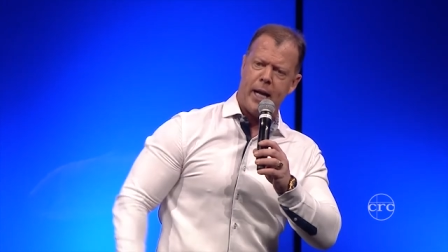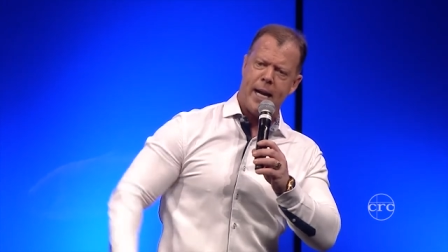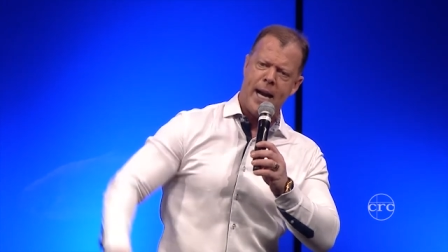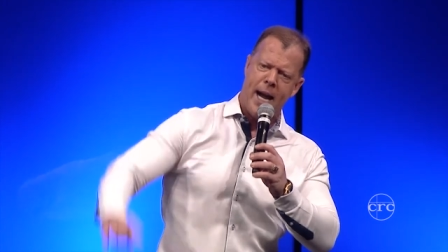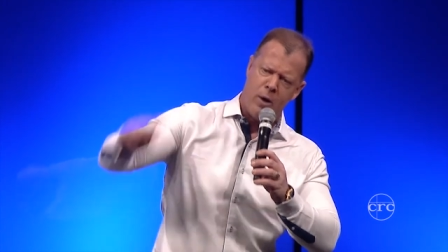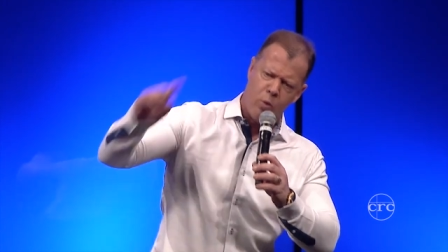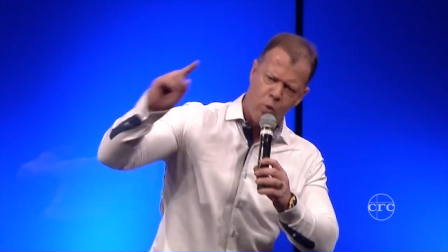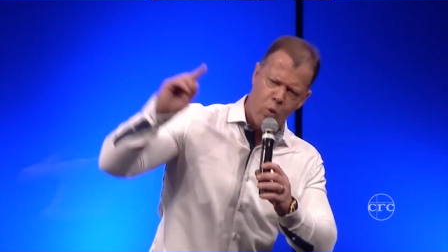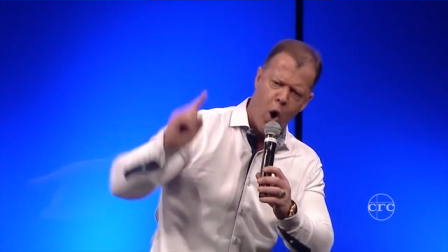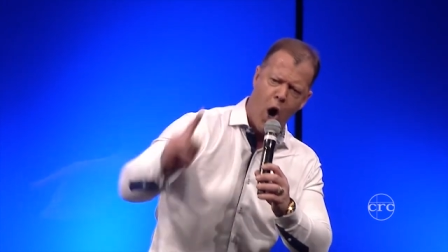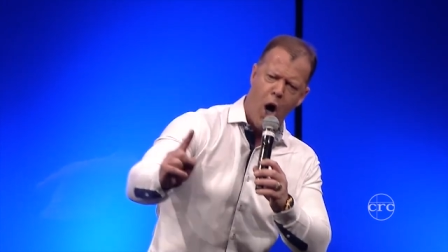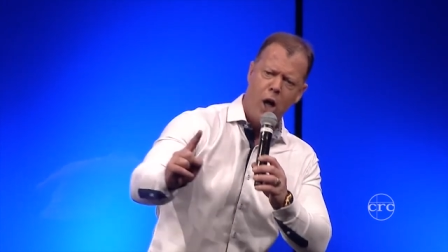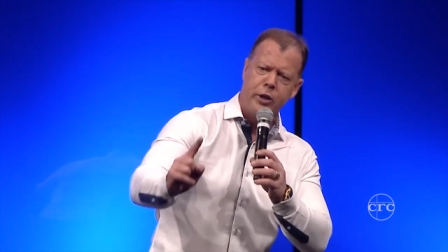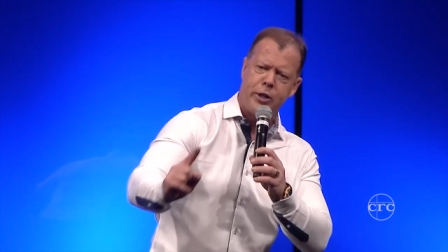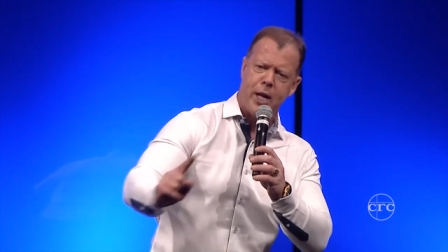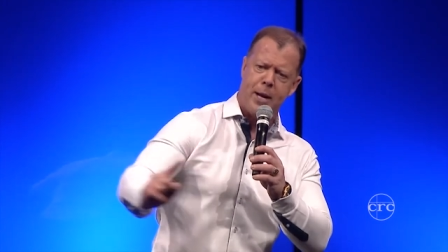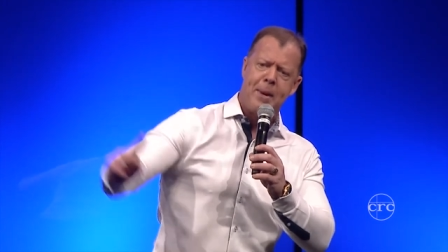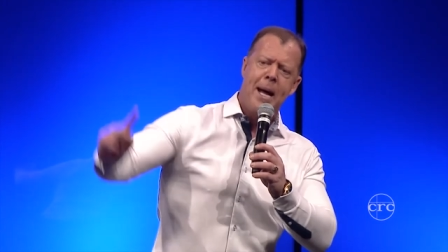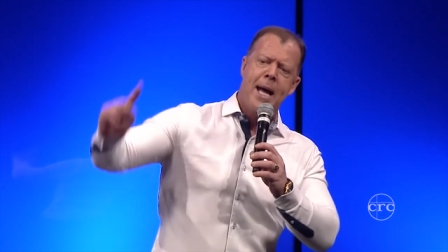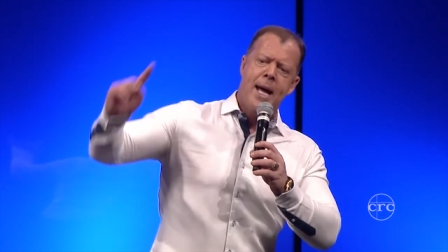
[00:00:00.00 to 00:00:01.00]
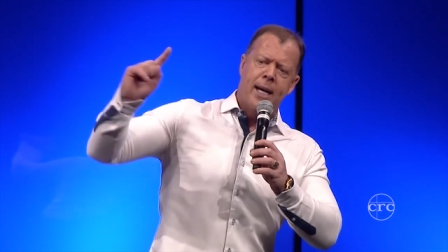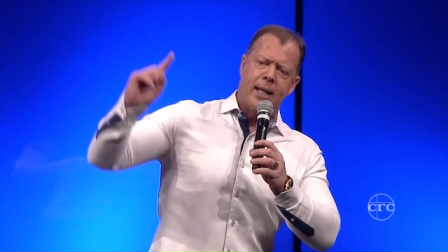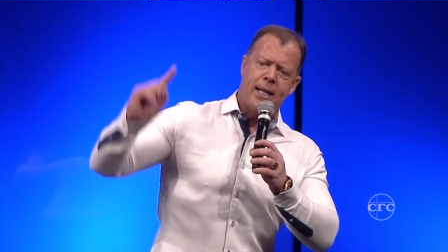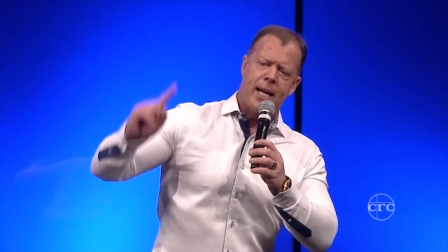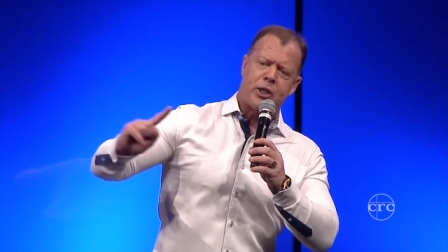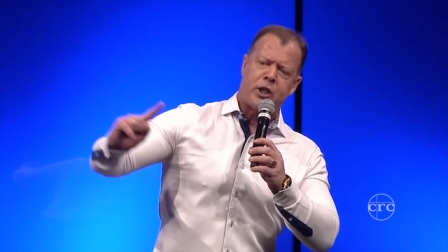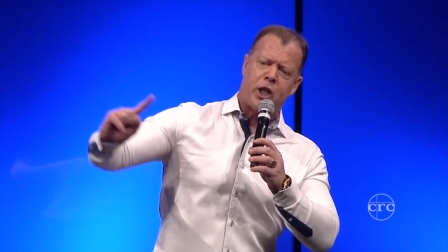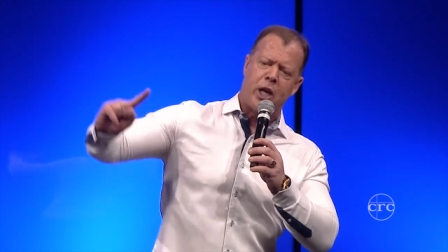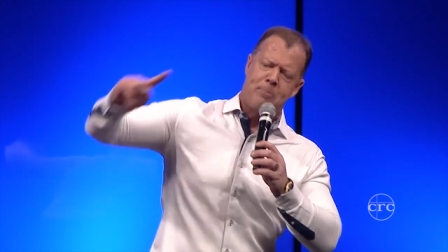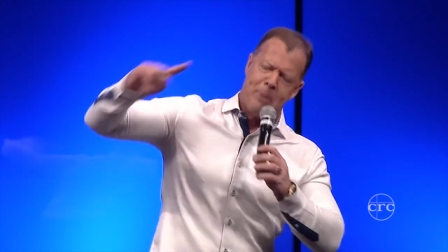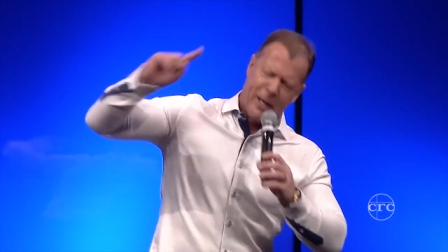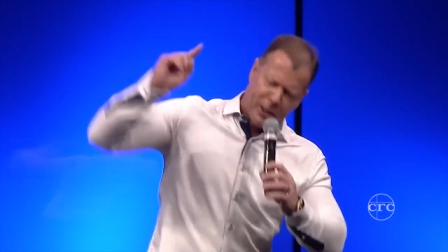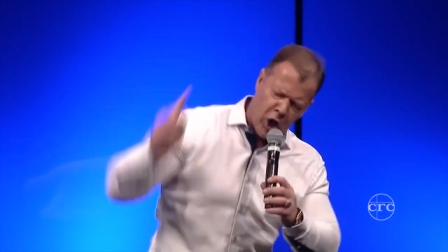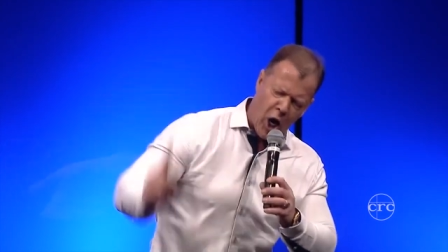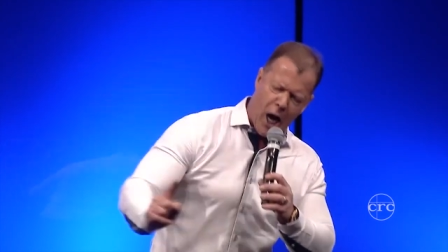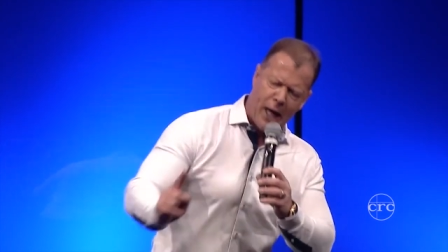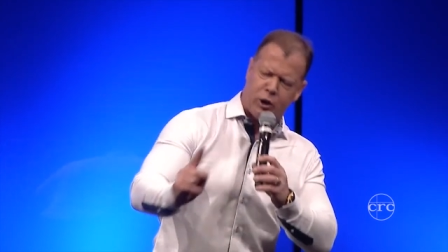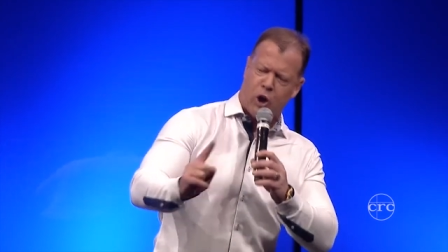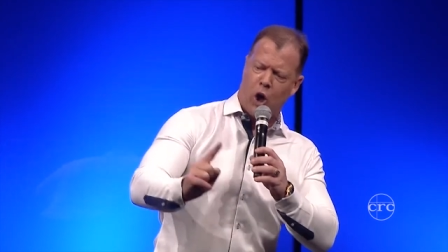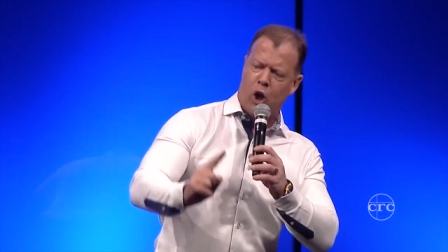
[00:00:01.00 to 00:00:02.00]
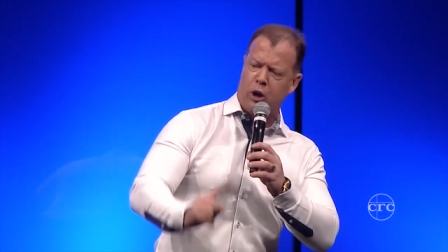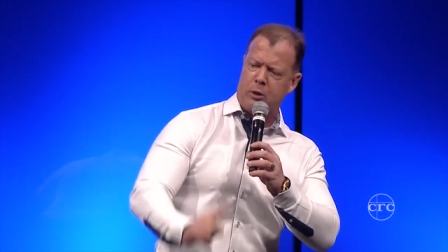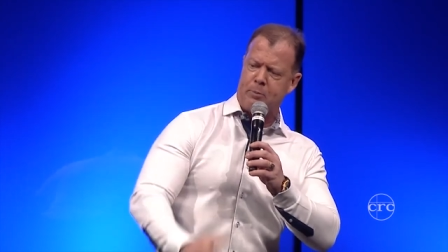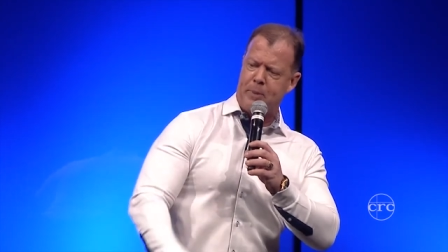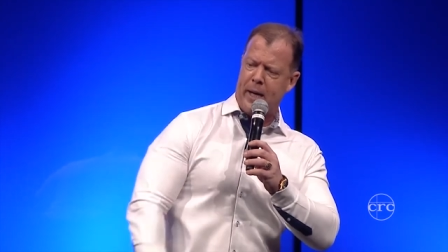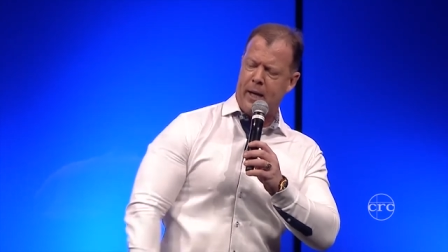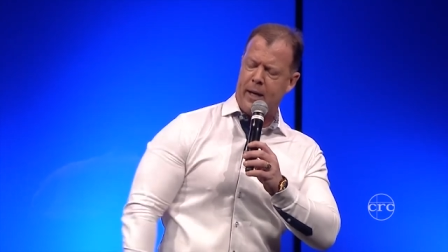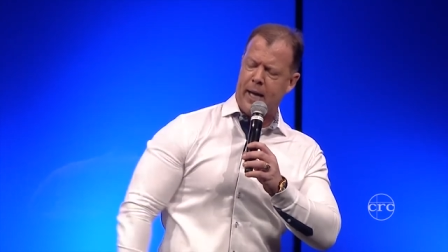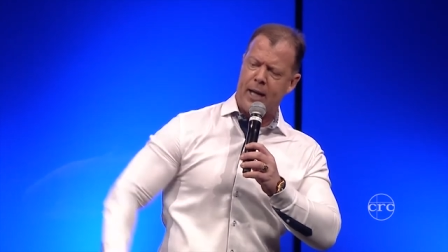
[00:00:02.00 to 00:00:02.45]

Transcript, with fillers: And I warned them, and they said, But God told me.